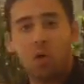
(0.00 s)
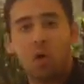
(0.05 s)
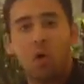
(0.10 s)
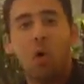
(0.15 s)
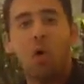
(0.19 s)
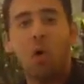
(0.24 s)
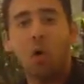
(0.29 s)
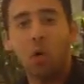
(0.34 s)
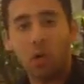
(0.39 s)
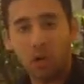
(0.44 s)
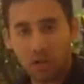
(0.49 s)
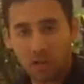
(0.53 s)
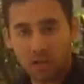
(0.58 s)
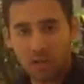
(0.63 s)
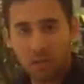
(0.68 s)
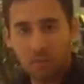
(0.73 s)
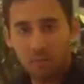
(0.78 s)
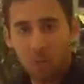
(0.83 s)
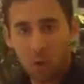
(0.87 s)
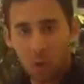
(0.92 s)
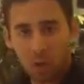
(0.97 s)

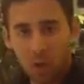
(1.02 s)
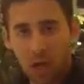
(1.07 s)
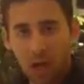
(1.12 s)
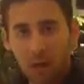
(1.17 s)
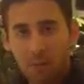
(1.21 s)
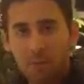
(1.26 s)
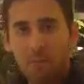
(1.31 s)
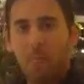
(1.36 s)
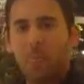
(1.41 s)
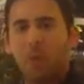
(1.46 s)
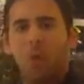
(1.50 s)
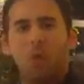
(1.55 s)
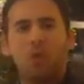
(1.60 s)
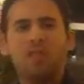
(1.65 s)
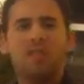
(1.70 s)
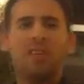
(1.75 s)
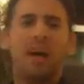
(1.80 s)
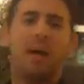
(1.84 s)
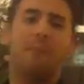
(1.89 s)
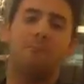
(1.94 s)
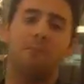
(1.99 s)
coarse, okay? What
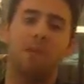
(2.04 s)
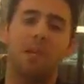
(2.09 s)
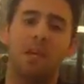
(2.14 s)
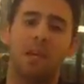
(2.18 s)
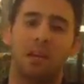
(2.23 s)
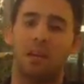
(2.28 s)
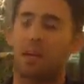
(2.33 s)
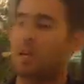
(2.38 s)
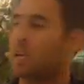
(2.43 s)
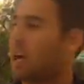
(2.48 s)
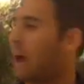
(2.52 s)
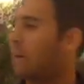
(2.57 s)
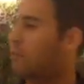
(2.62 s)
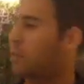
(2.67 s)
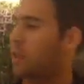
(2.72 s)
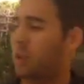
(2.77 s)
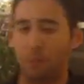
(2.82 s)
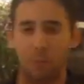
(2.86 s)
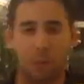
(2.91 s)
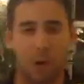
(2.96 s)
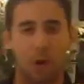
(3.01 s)
does that mean? I have
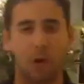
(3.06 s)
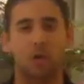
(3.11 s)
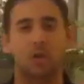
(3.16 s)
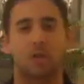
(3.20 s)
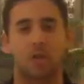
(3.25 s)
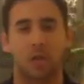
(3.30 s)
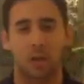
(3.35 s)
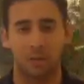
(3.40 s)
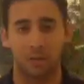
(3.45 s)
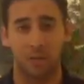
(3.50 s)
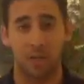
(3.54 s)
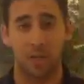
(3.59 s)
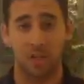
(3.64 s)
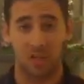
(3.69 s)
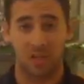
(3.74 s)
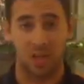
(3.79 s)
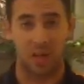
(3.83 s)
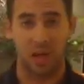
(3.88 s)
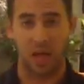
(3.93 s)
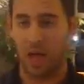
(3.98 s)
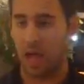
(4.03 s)
a lot of partners come to me and
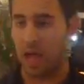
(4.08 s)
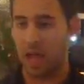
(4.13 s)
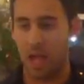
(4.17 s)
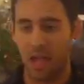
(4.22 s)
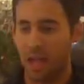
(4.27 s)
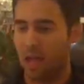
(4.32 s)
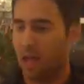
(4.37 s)
say, hey,